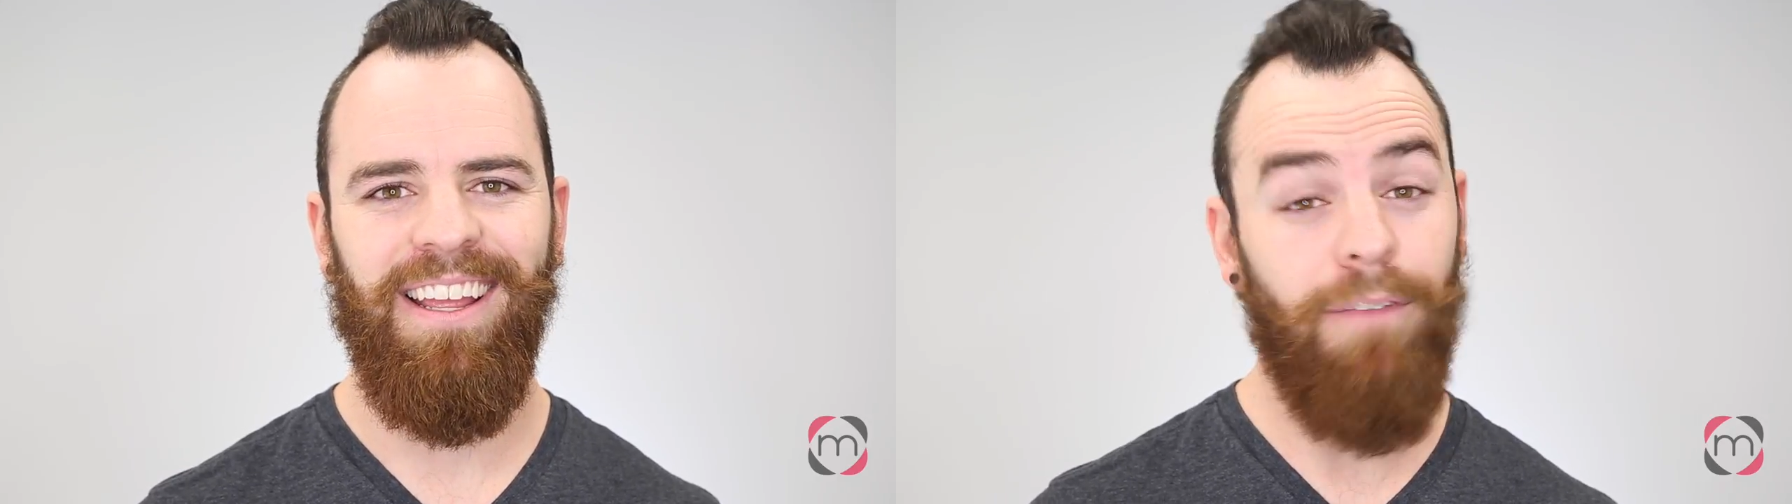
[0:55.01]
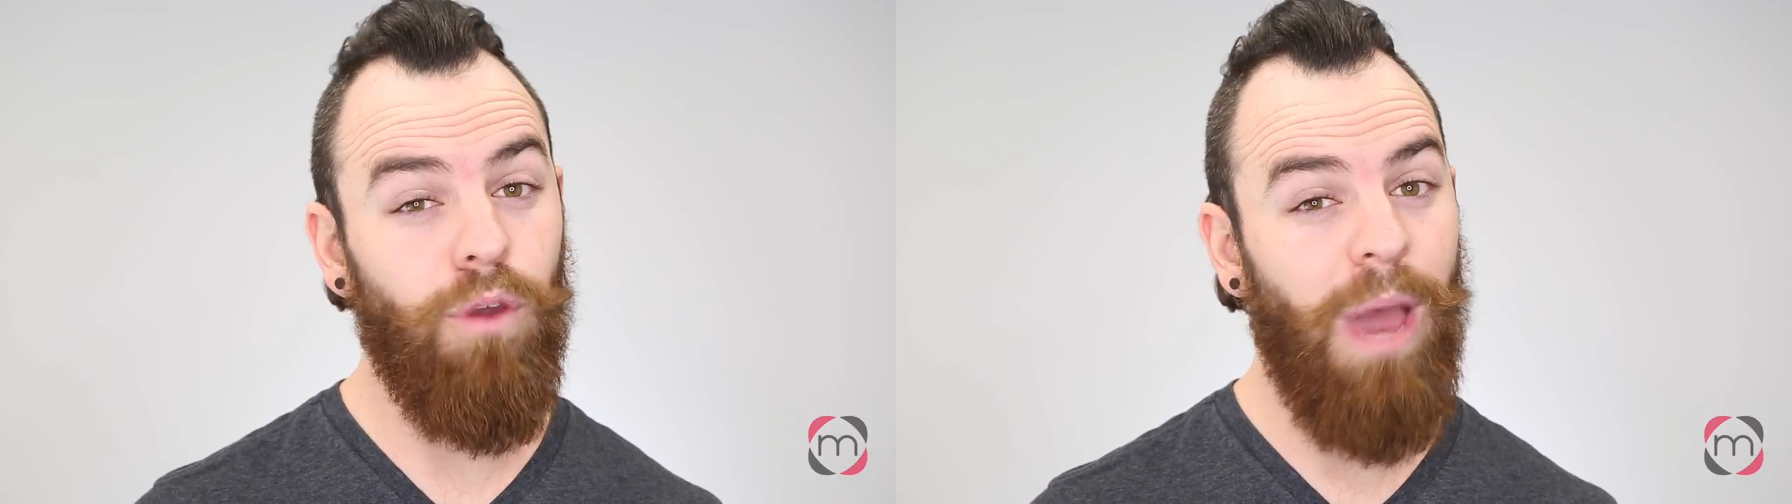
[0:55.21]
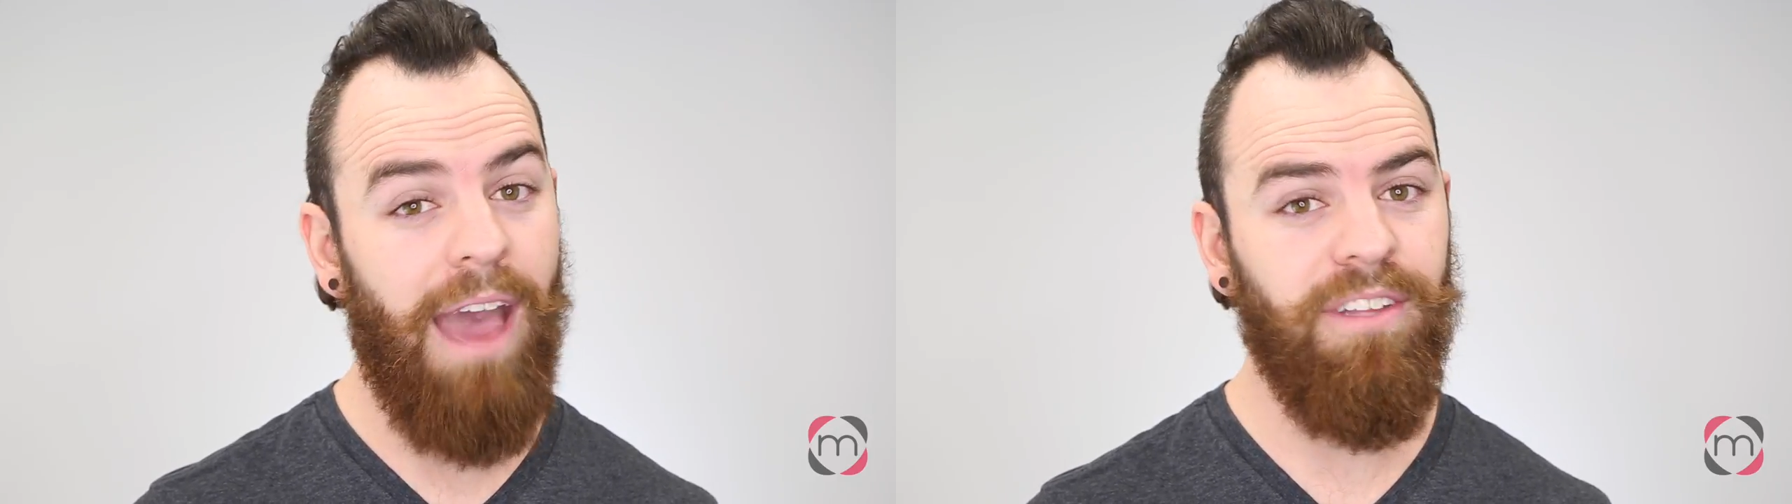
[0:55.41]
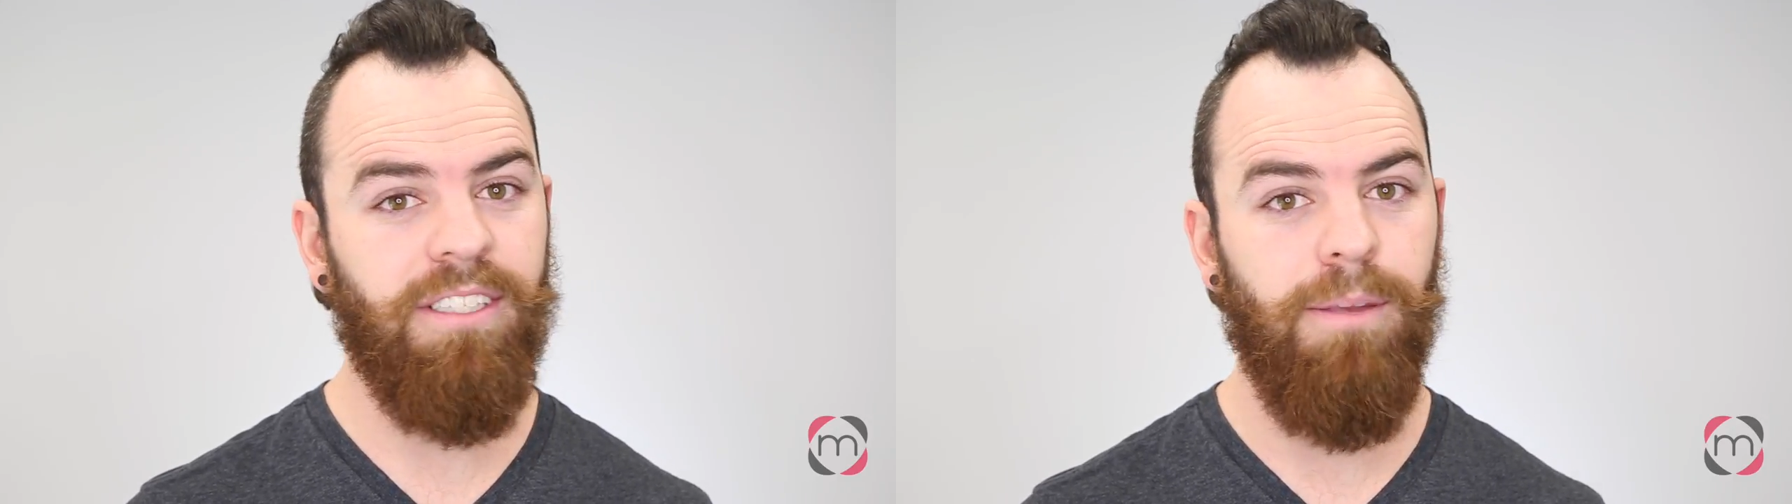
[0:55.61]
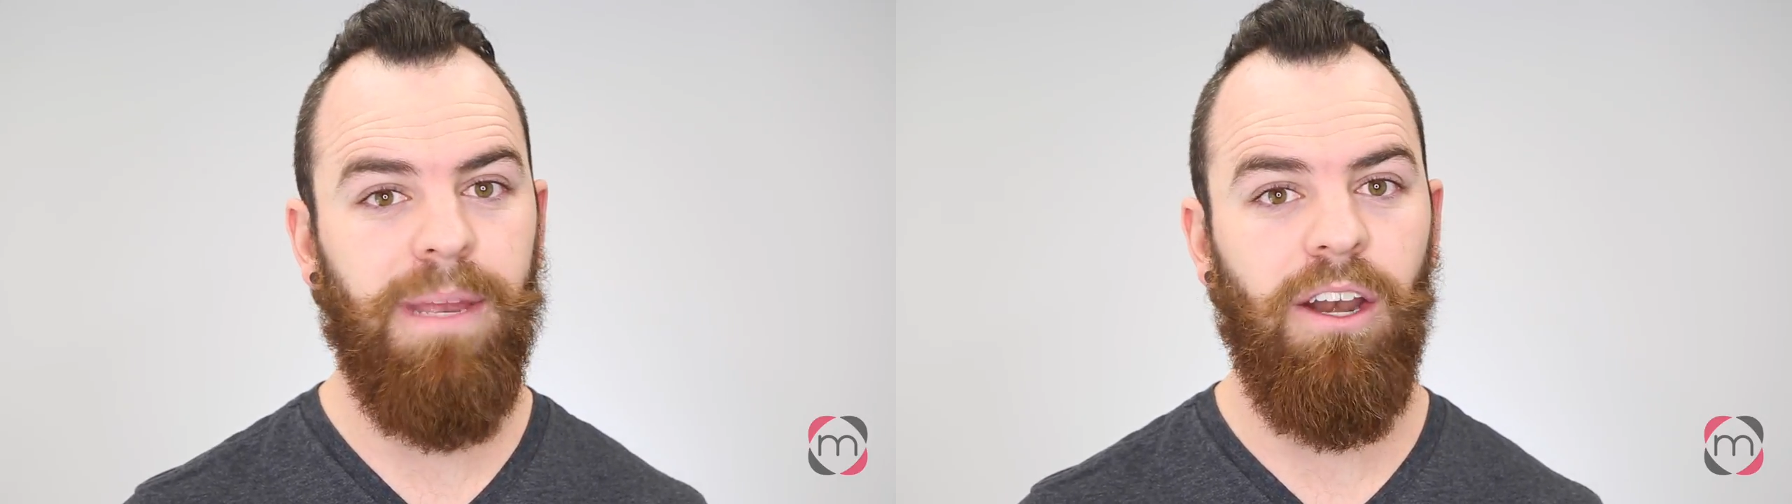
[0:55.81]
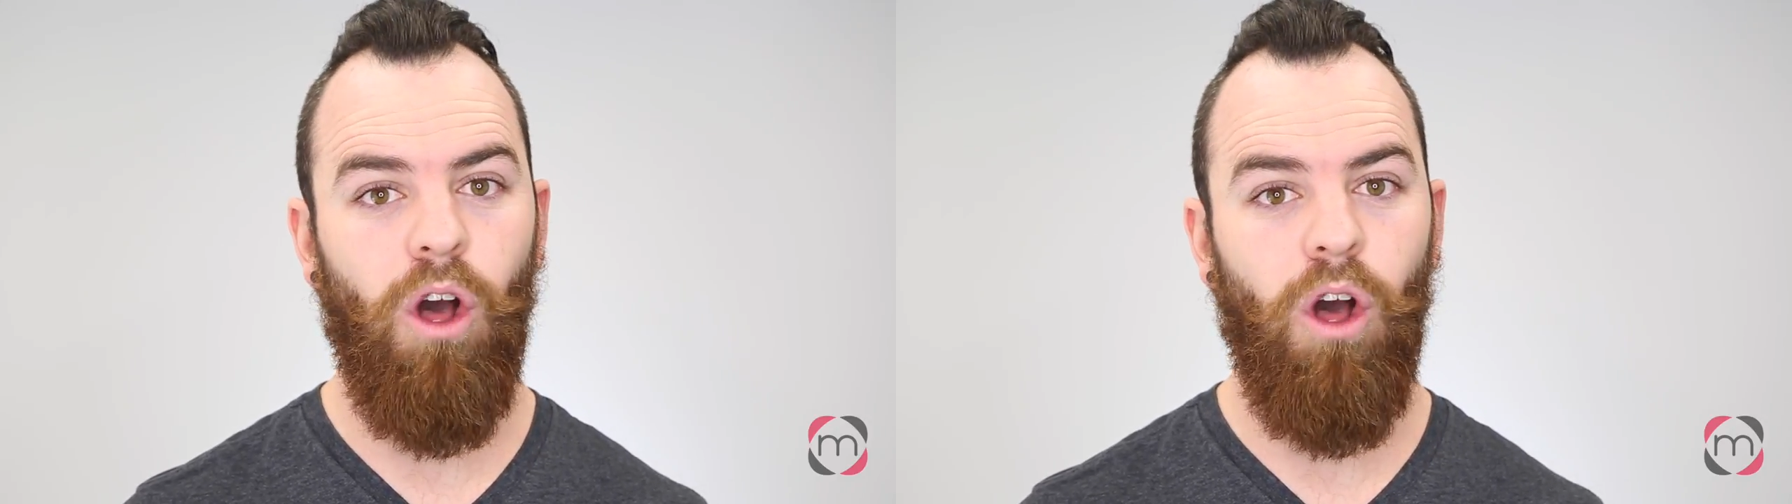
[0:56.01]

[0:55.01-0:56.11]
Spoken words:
If you haven't submitted